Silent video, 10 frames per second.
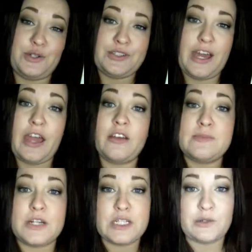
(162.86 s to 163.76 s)
single day,
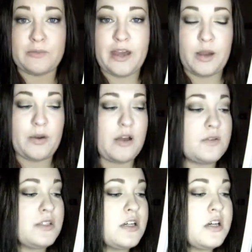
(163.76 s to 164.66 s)
especially with my
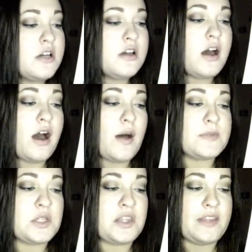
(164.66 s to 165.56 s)
eyebrows.
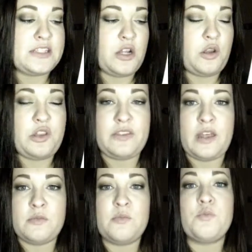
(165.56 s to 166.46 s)
So I think that's another thing
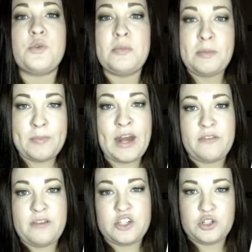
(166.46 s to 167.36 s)
that would be
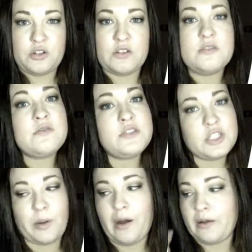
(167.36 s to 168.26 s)
beneficial
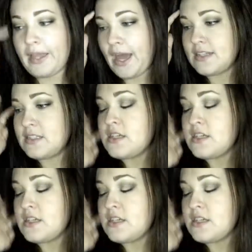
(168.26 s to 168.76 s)
to go out and get.